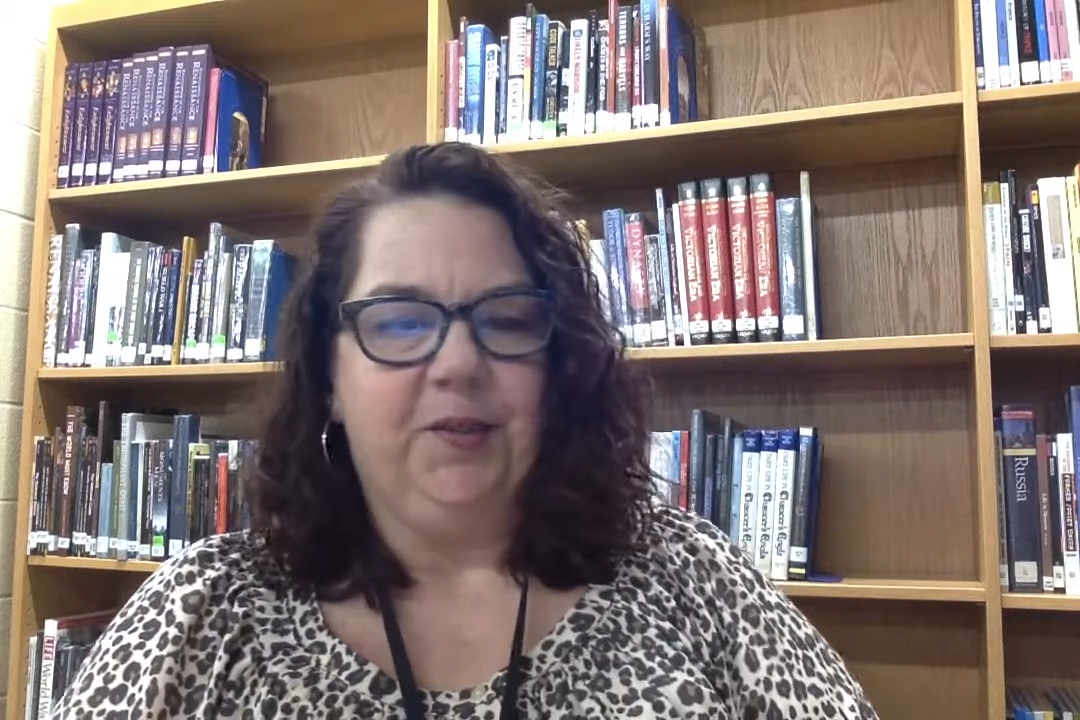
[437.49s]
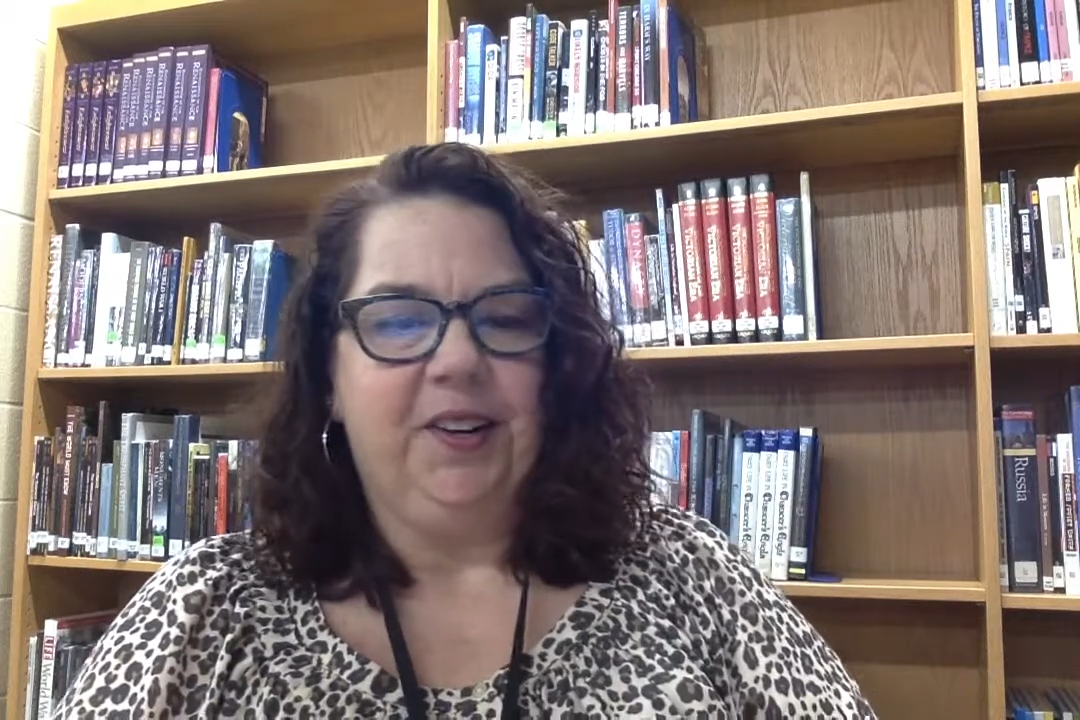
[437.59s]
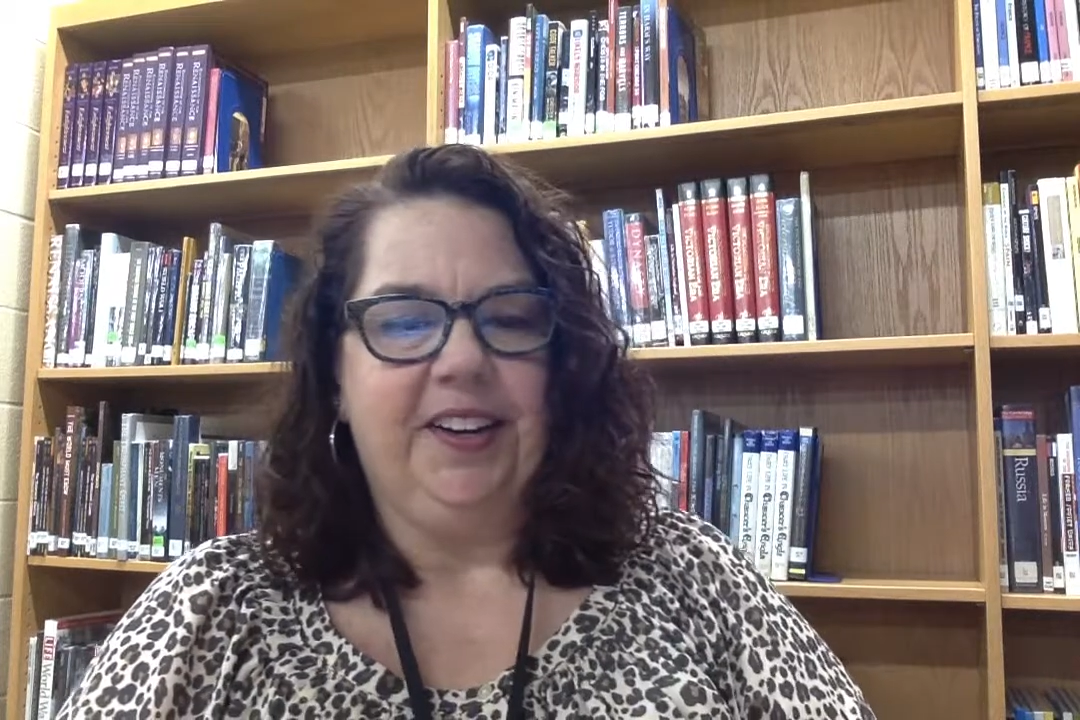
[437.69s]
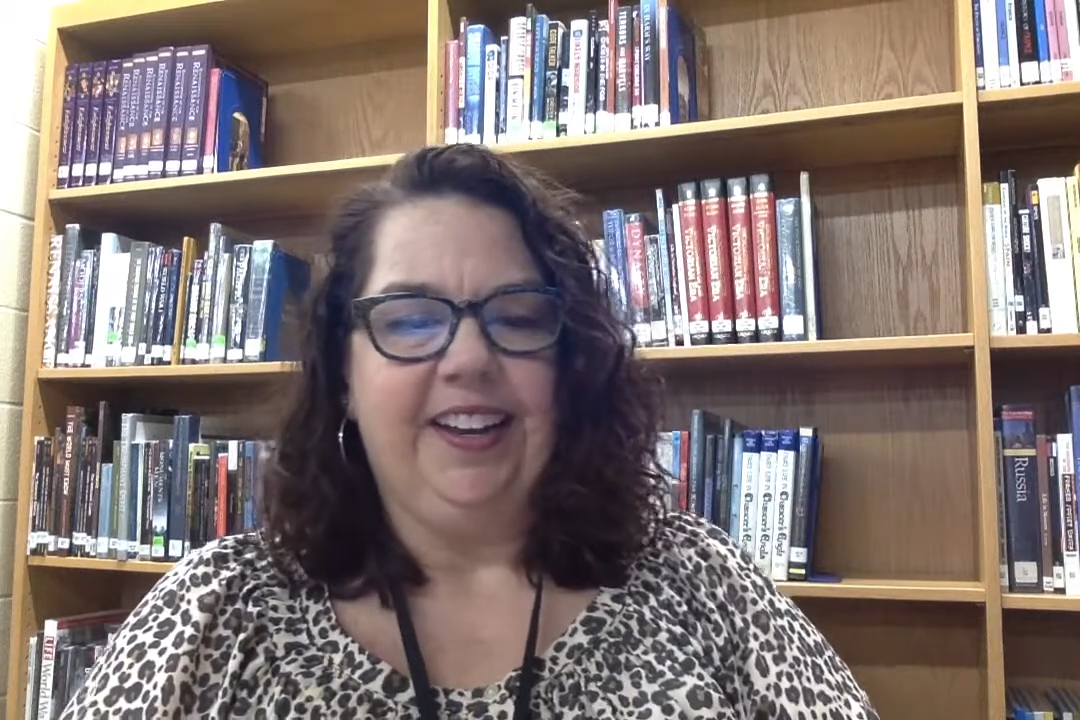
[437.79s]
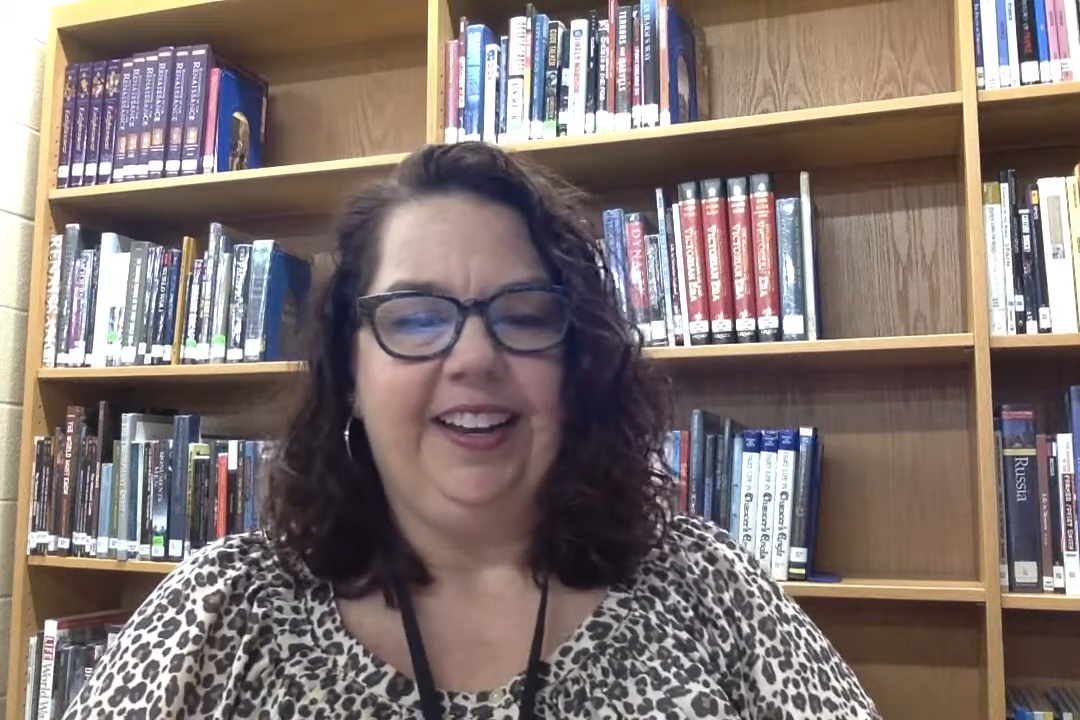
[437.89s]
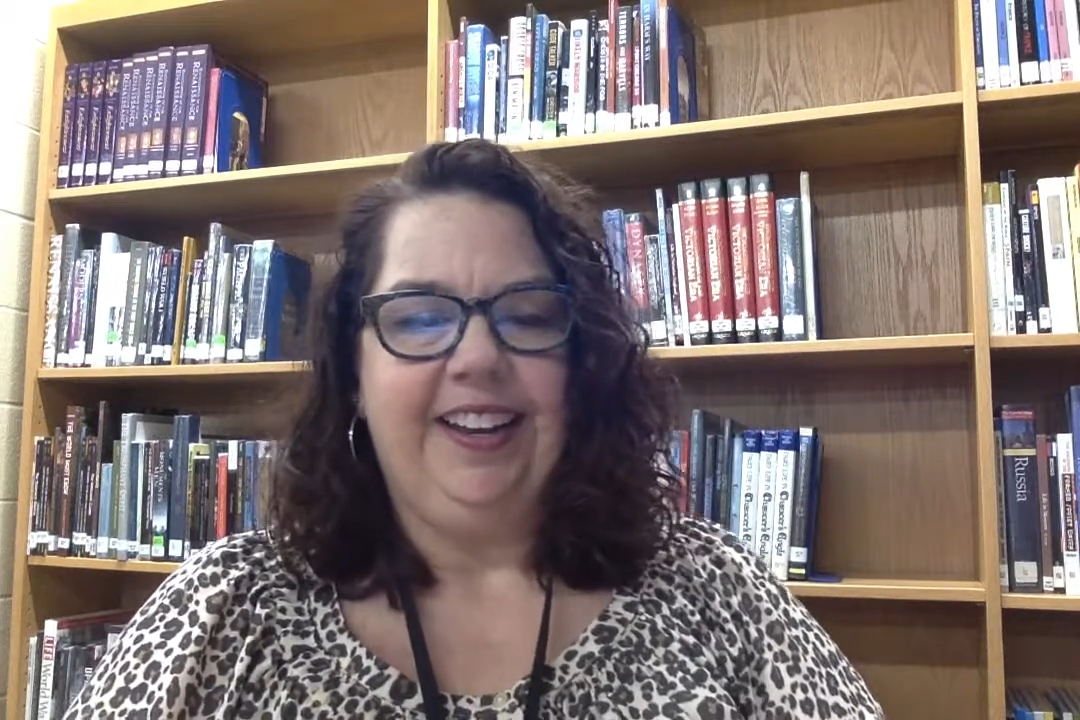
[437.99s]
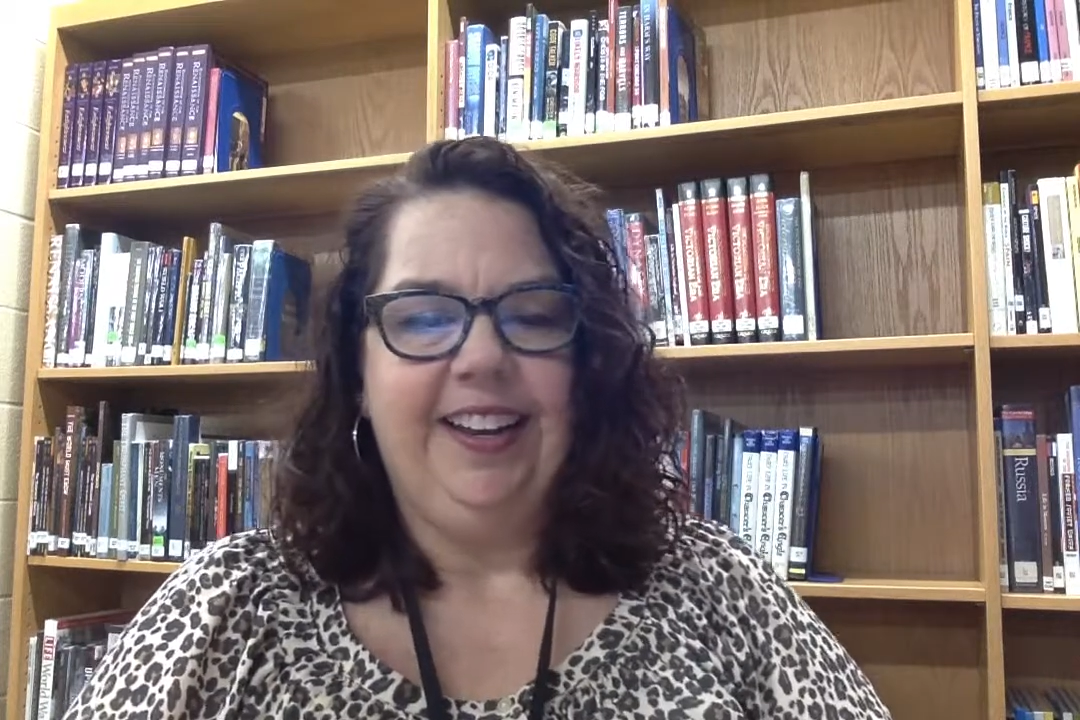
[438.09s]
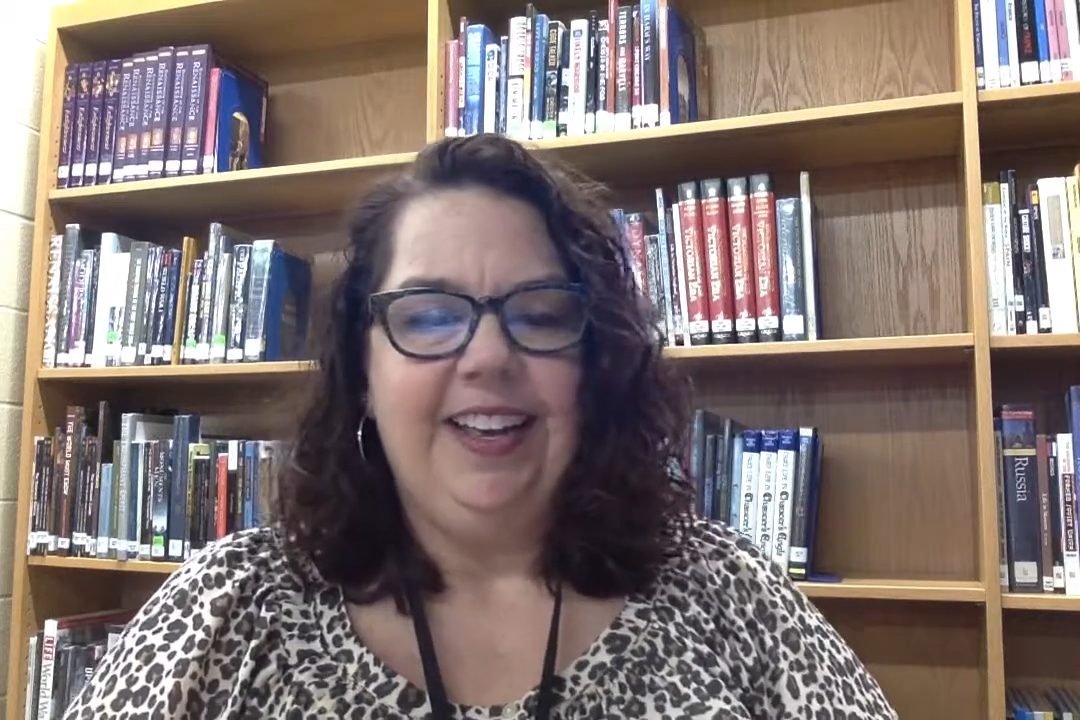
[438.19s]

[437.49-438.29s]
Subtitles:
run,